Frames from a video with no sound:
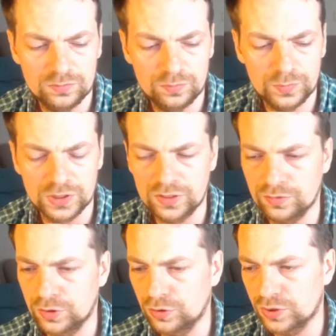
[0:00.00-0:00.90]
believe
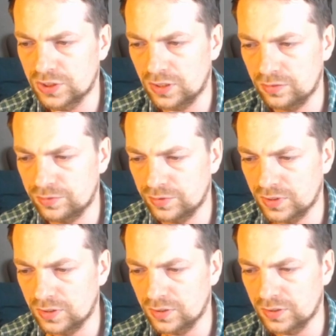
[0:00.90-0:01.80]
in yourself
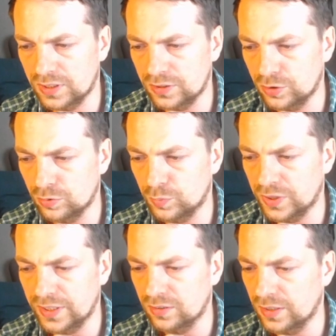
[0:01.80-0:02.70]
that you're
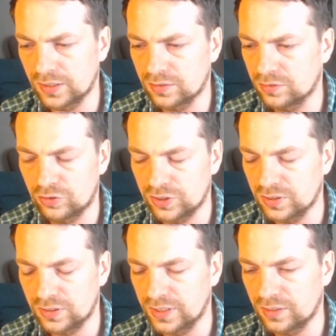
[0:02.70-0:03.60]
playing like really
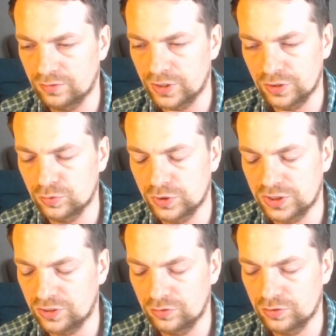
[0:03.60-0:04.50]
like very good,
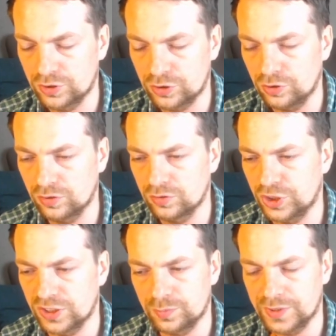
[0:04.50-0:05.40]
strong
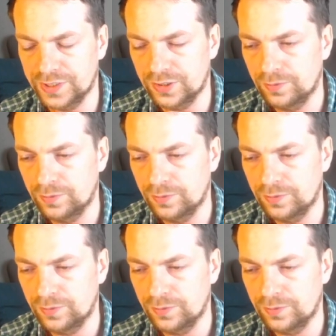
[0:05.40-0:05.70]
chess player.